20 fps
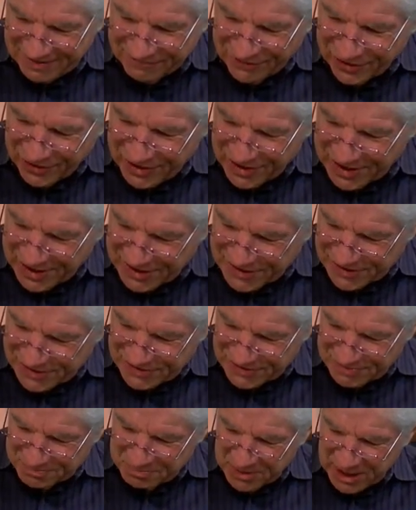Very
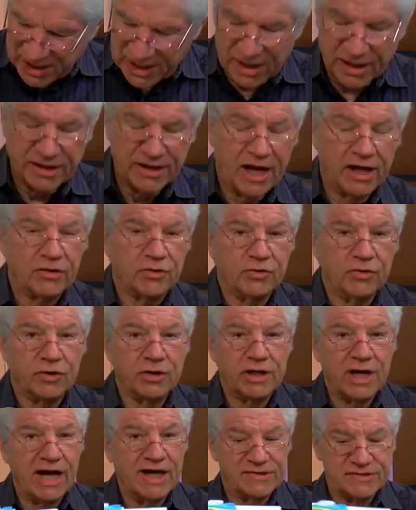nice man, Doctor
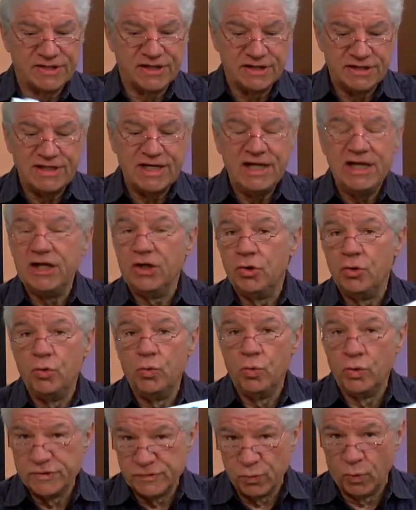Costantini, who
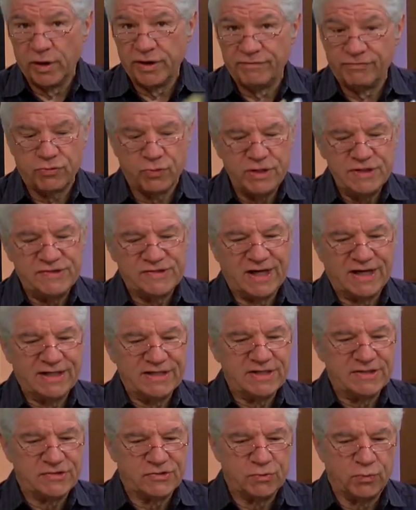was one of three
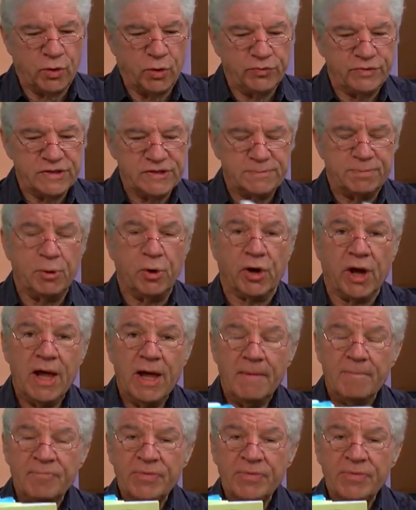scientists who wrote this book.